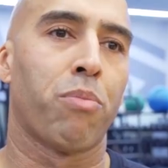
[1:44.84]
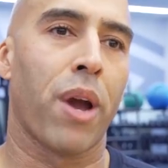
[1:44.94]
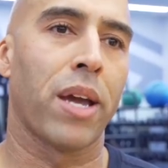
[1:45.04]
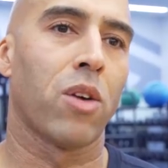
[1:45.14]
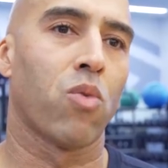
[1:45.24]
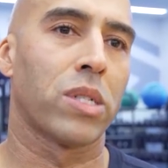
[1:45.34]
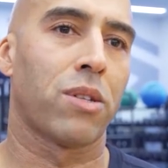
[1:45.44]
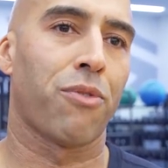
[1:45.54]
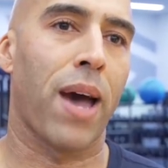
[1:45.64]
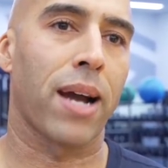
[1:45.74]
Brandon was
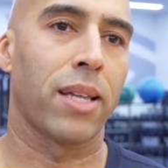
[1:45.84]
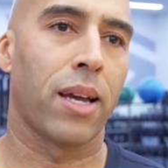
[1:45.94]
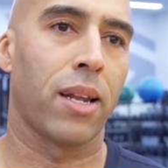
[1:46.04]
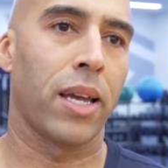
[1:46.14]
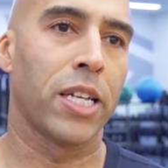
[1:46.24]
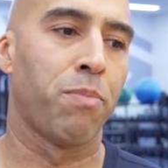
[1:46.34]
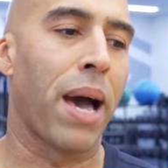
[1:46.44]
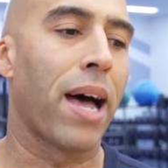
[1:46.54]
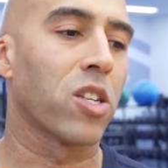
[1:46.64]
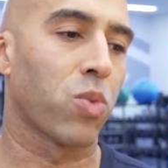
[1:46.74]
the fact that his
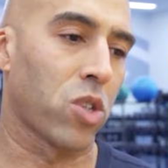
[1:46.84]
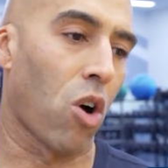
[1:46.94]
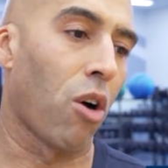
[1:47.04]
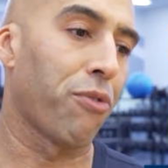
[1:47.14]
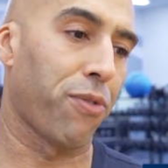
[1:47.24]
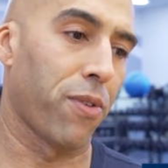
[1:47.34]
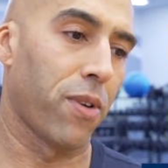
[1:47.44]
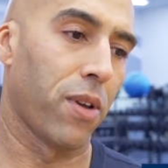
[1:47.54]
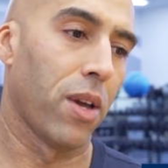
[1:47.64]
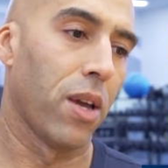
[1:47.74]
balance was off.
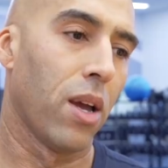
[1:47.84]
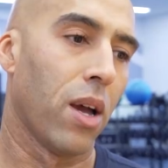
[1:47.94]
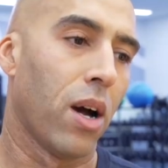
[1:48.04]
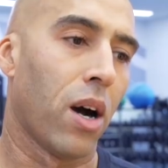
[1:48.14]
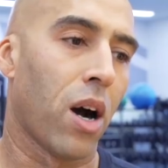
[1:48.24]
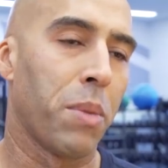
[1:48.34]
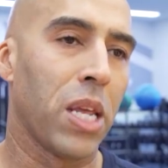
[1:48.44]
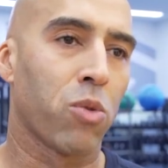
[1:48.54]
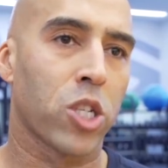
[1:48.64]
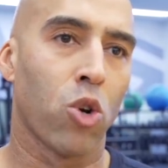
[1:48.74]
And
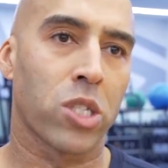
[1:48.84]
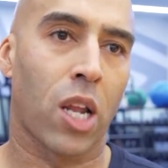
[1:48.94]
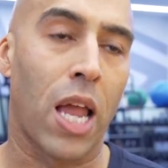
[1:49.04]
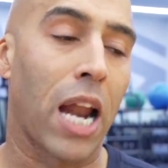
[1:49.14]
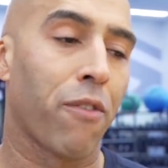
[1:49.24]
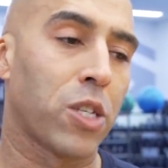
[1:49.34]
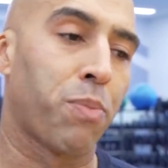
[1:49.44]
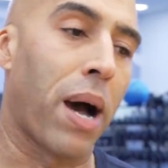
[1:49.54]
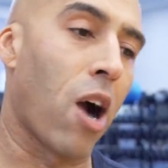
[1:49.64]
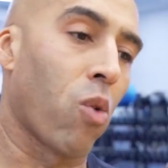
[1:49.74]
he was losing a lot of his
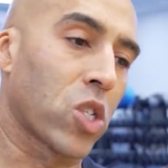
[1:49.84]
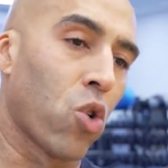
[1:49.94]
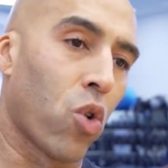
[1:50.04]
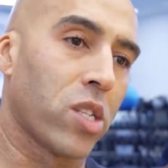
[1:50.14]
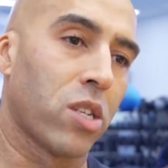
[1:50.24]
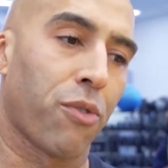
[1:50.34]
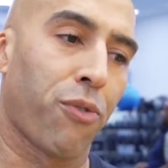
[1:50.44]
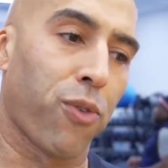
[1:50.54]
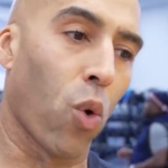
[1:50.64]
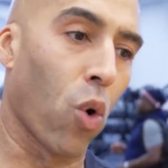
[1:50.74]
power was going into the
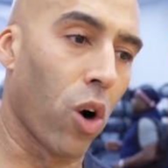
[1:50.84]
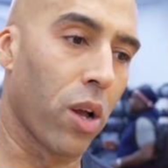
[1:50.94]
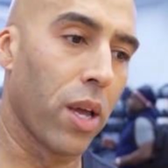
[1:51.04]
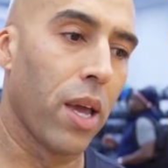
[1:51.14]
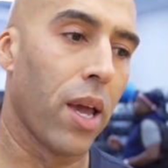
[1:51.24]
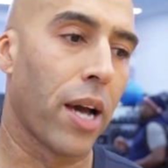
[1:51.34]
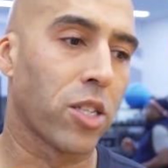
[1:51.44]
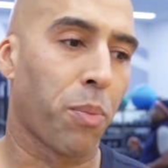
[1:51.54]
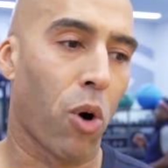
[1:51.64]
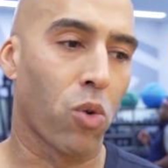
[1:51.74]
floor
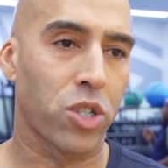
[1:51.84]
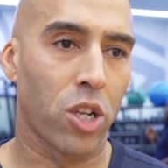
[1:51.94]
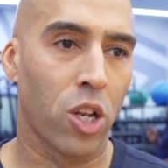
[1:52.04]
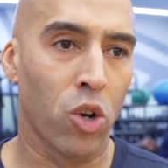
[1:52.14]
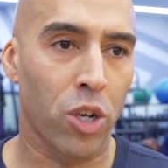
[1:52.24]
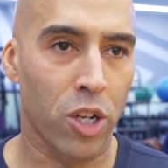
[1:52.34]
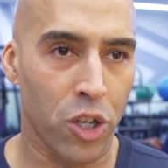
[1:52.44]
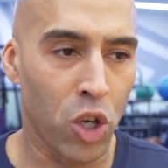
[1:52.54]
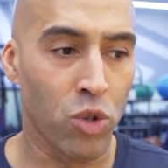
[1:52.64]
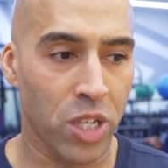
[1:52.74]
as opposed to
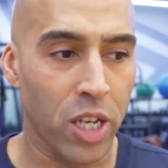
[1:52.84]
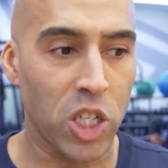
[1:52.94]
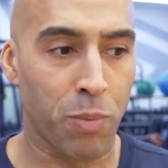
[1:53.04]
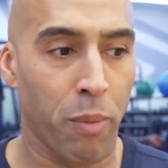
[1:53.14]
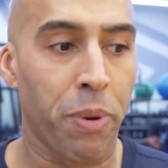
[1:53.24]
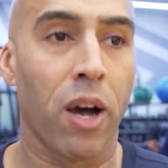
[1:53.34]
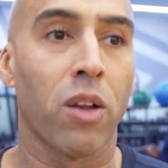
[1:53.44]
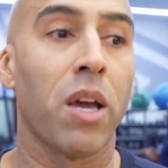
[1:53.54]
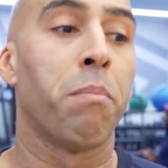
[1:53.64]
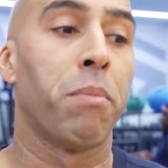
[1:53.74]
using it to
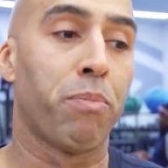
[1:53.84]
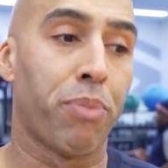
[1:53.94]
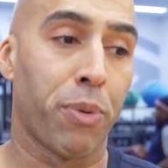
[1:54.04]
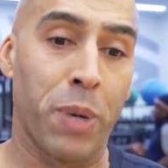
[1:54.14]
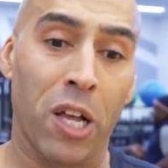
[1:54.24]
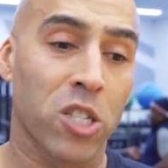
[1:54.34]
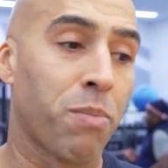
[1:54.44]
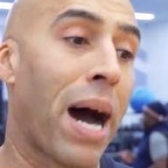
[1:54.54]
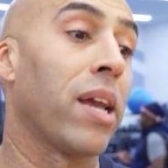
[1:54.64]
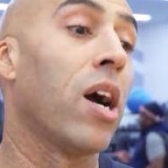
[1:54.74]
propel his
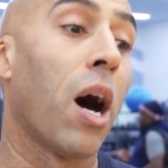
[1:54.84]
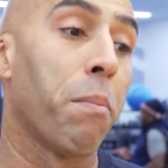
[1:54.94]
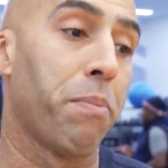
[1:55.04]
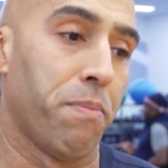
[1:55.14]
body up.